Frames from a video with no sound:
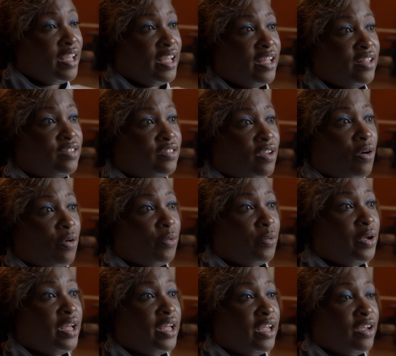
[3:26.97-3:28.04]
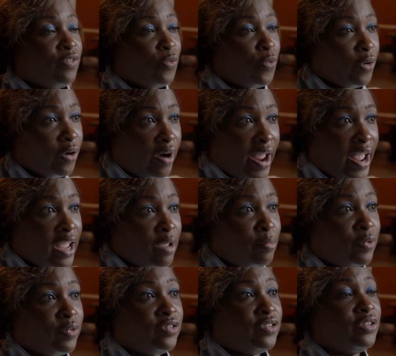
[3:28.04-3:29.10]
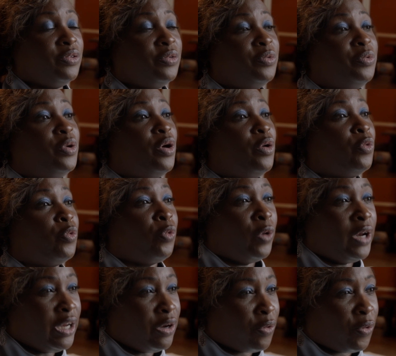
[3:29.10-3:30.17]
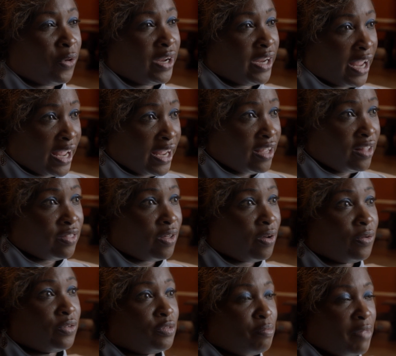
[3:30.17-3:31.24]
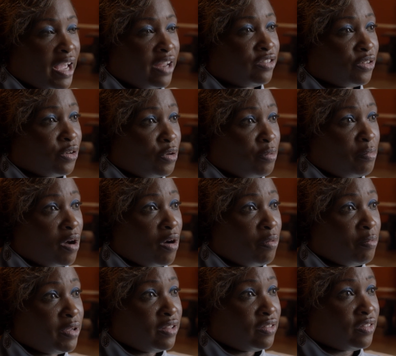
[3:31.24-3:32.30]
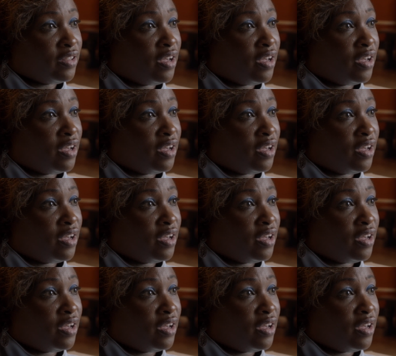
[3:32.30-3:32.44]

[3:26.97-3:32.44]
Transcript: And so if we're able to recreate those magical moments